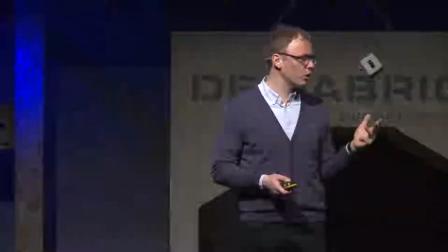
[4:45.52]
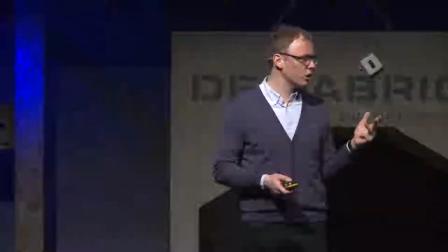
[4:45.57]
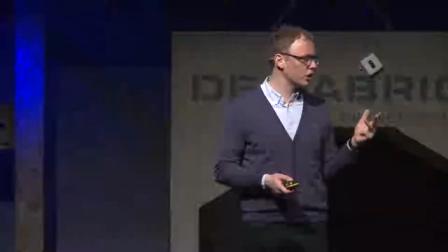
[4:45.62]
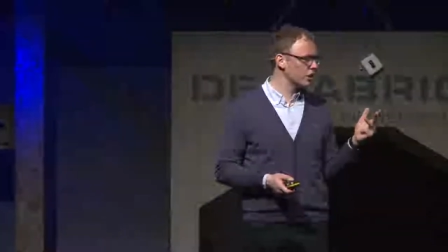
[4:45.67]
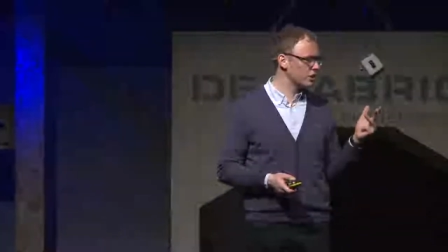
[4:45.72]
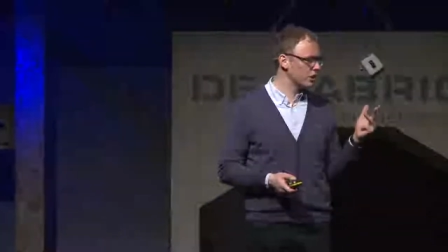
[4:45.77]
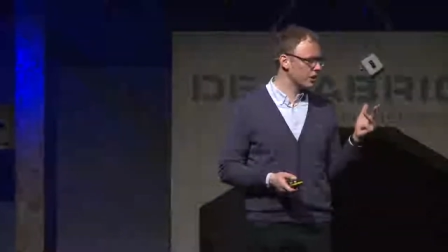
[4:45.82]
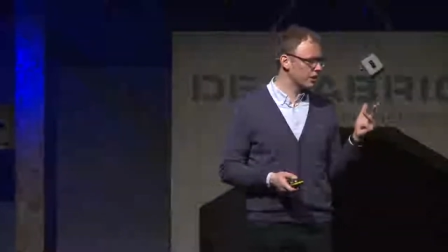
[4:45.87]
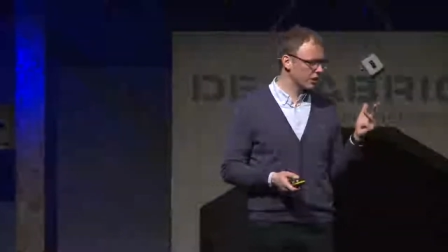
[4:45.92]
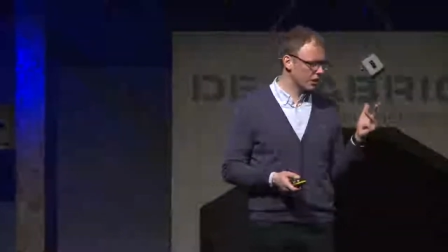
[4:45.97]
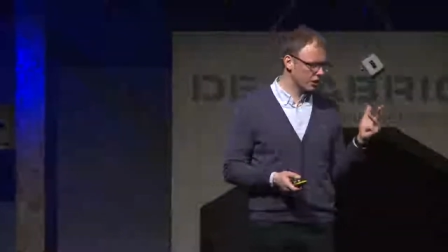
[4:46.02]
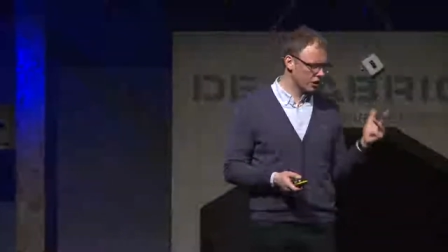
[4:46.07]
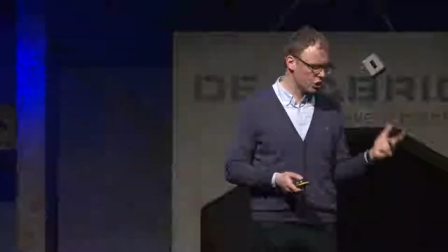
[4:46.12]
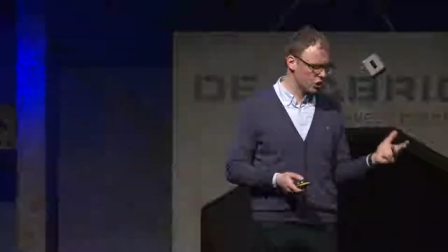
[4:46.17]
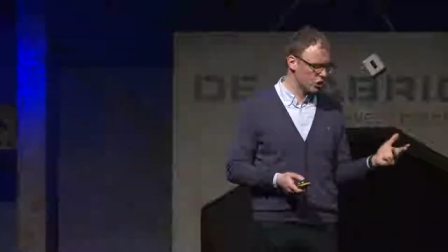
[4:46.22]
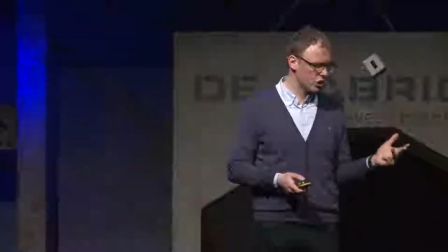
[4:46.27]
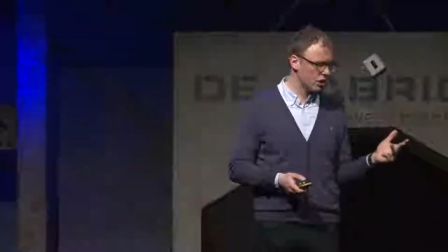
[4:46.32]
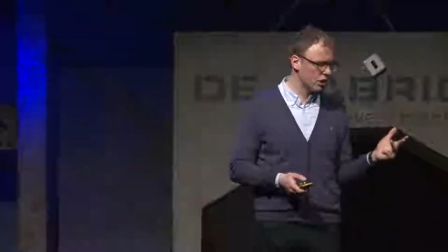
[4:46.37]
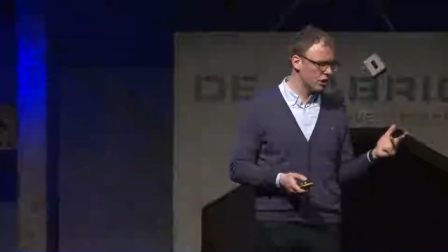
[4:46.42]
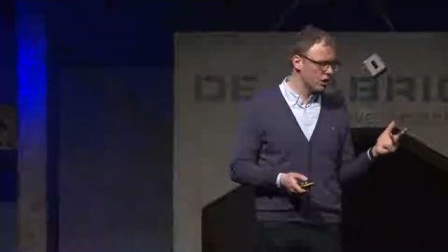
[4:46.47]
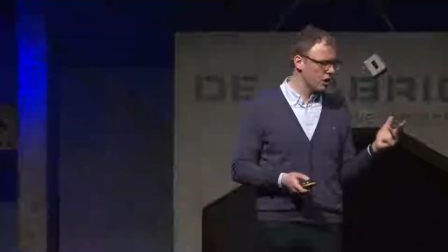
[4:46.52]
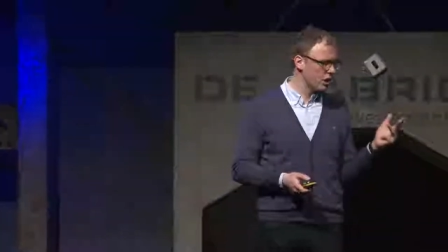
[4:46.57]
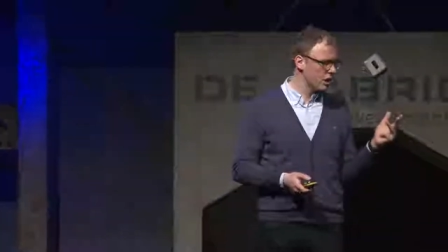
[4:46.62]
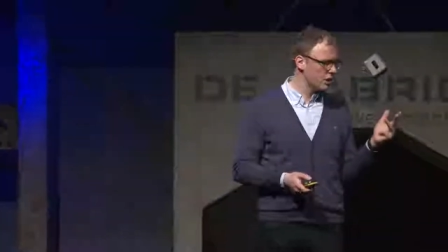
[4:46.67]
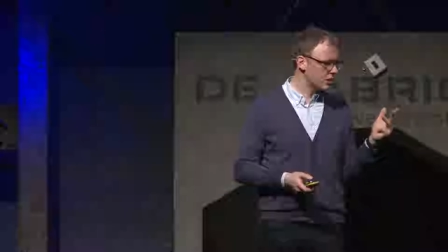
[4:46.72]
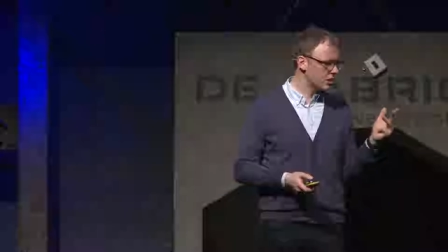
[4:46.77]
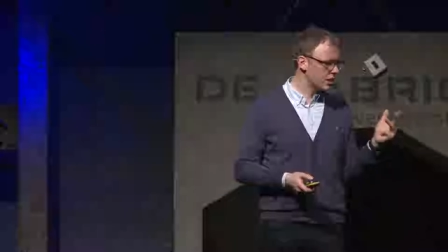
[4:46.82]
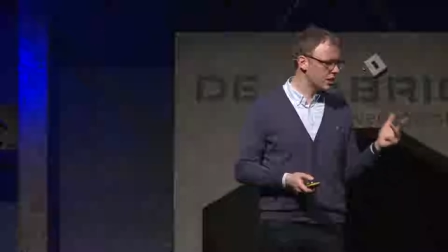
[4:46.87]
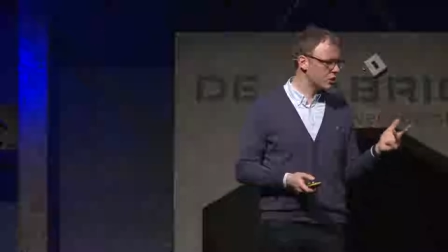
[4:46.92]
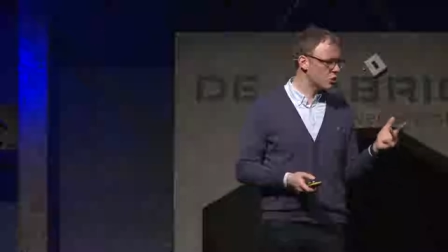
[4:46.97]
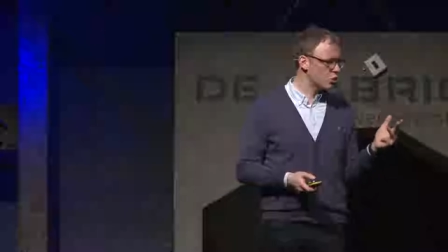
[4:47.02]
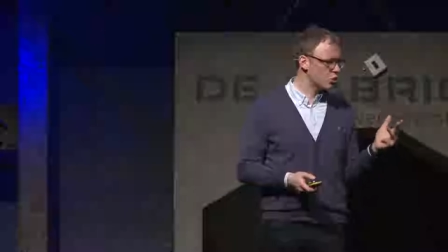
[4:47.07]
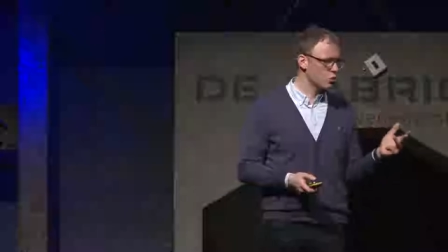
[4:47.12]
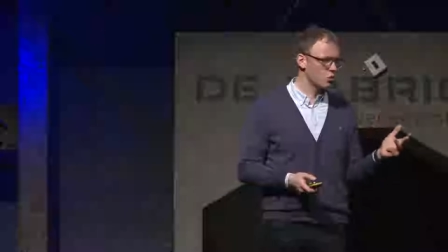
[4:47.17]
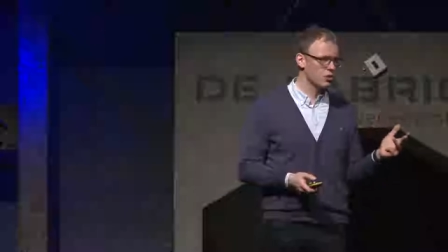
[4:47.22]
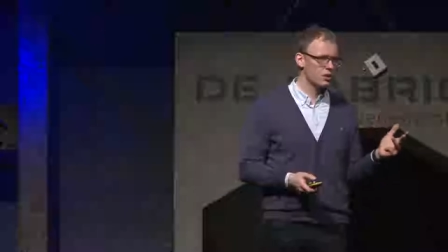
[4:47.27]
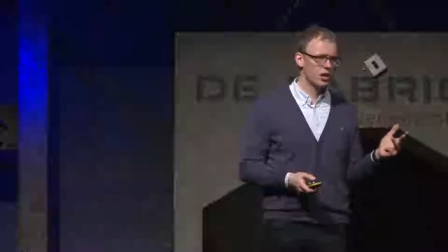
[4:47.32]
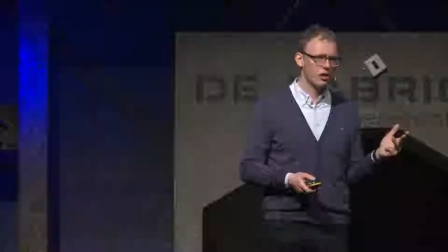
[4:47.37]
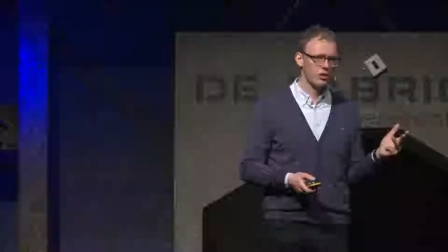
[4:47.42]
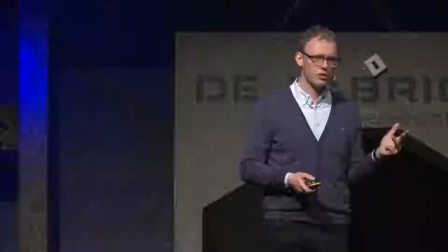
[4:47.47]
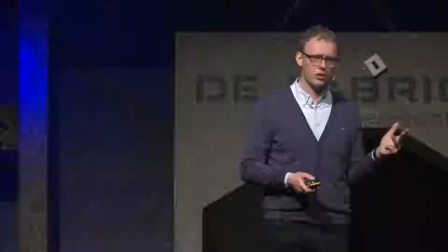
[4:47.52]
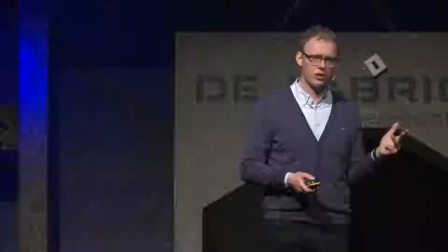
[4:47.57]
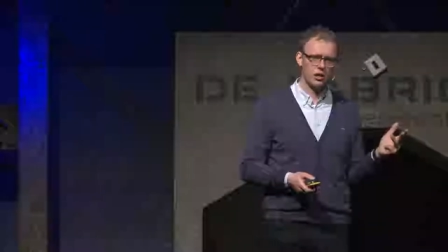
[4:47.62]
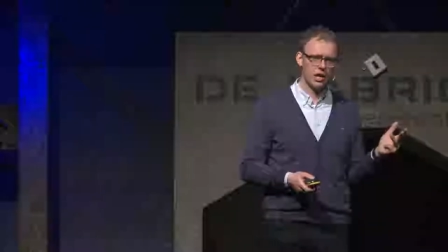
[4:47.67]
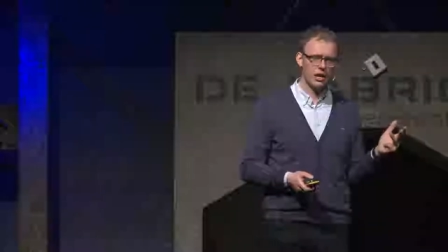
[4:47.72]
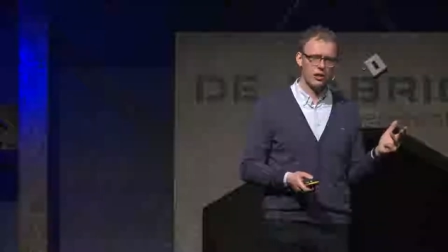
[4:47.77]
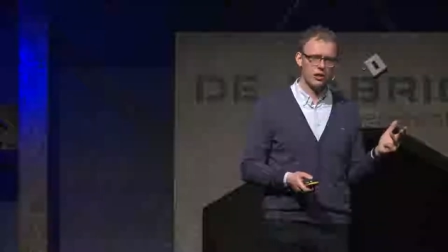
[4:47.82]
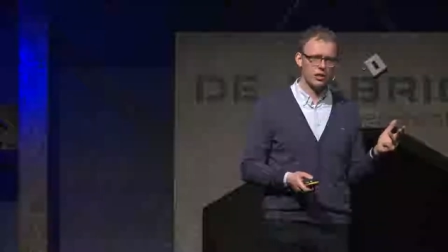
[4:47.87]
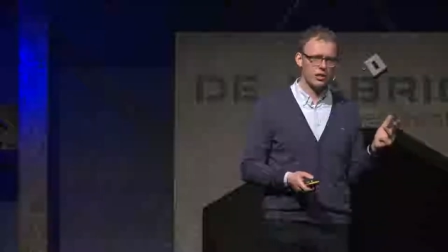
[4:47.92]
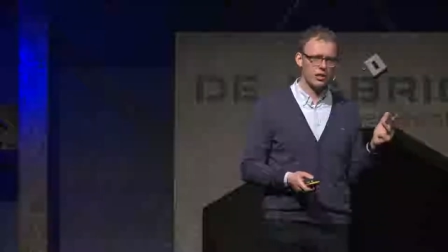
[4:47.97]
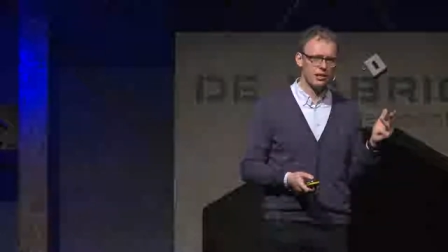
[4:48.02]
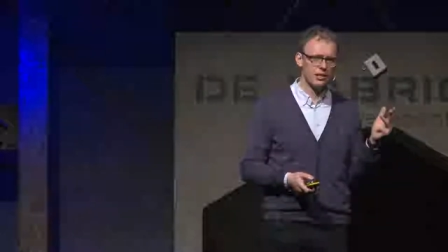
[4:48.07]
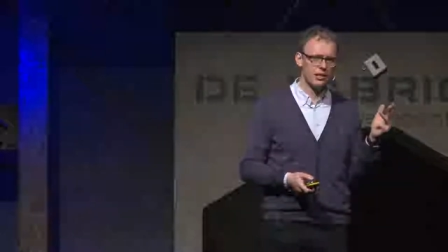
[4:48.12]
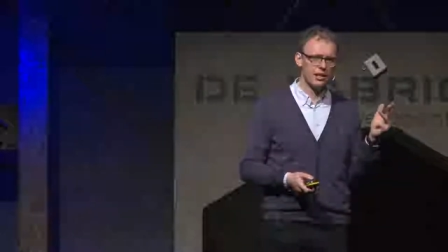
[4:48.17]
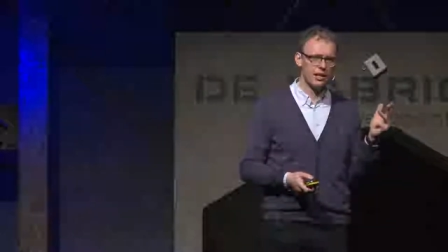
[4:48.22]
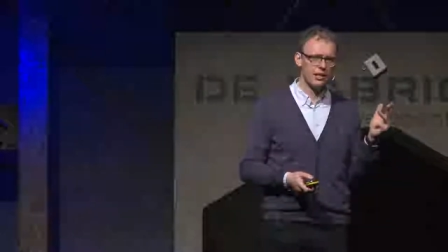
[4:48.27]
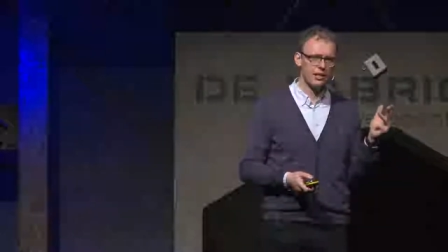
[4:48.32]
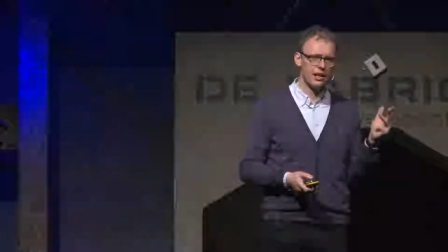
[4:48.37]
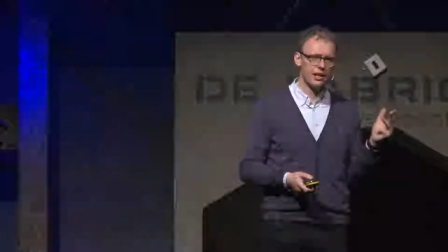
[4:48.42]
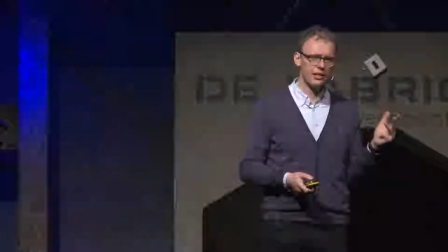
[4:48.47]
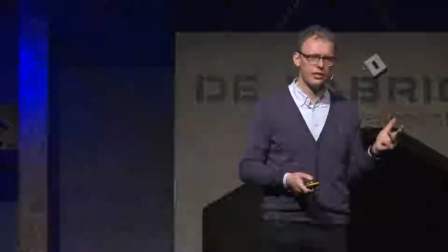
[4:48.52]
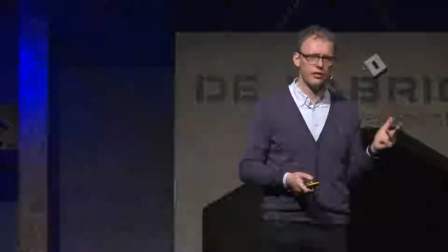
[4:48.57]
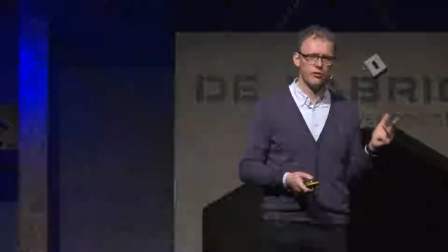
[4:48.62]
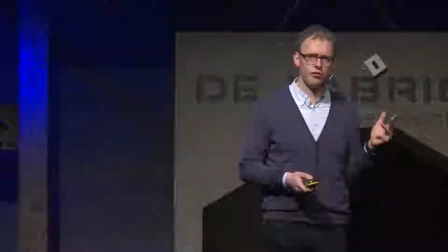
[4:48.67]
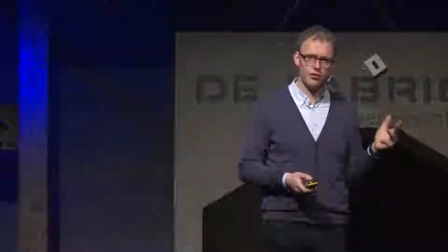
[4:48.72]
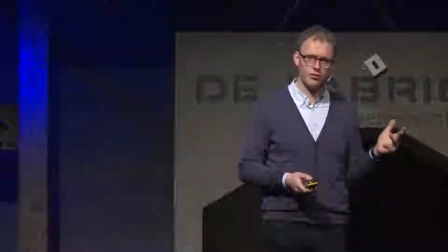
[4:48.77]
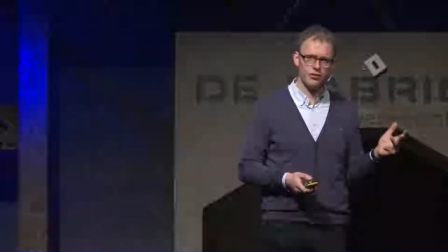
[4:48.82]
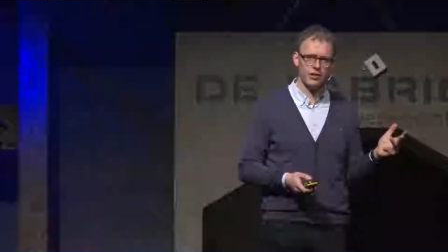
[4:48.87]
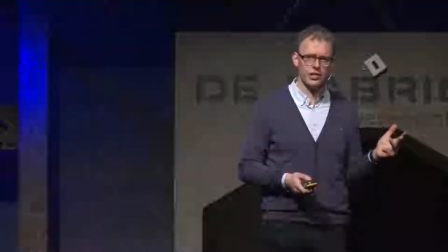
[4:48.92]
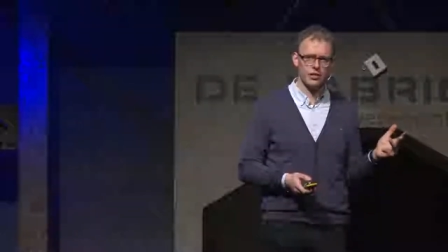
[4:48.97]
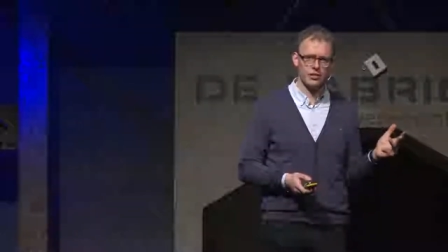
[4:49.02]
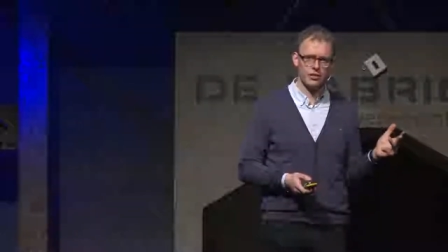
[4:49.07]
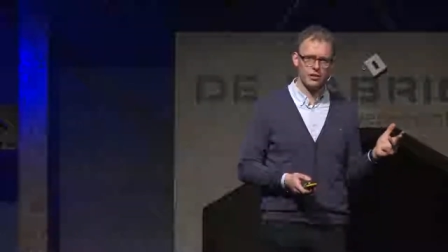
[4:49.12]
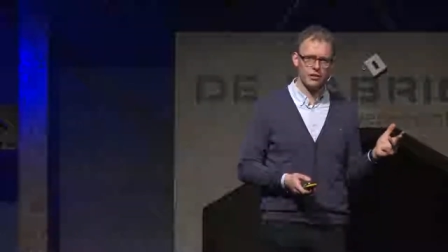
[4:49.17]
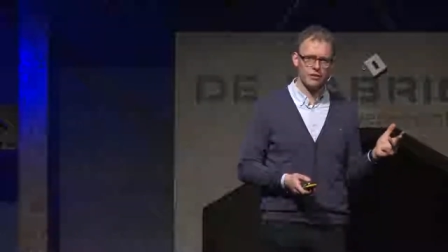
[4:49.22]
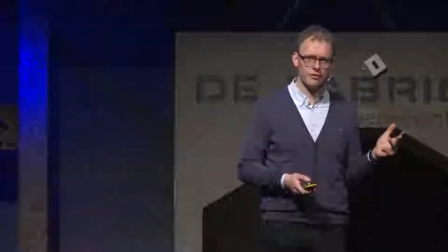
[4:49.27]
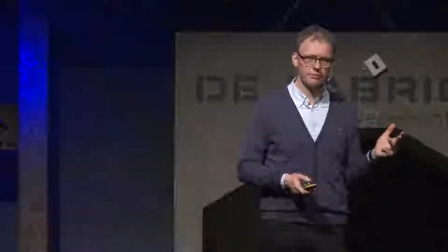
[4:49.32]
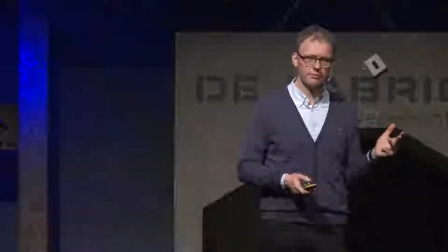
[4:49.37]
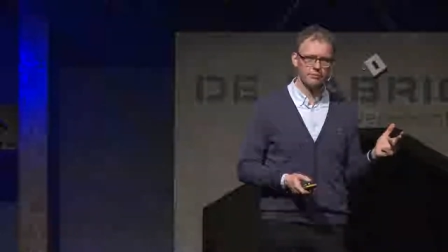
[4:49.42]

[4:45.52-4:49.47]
what is traditional since, 2000, uh, since 1950s. Uh,